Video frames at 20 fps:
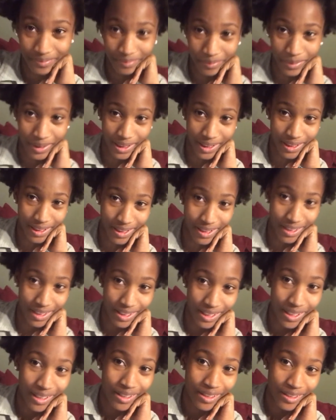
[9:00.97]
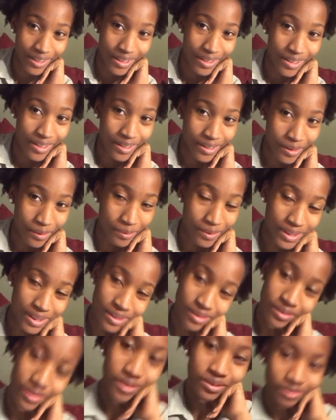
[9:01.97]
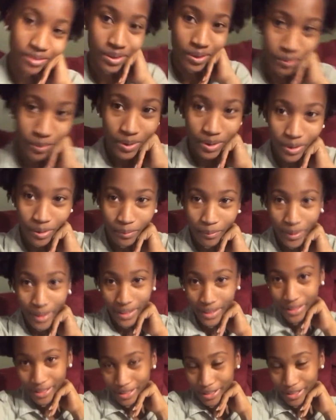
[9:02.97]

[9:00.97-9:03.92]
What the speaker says: But we gonna do it. We gonna make it.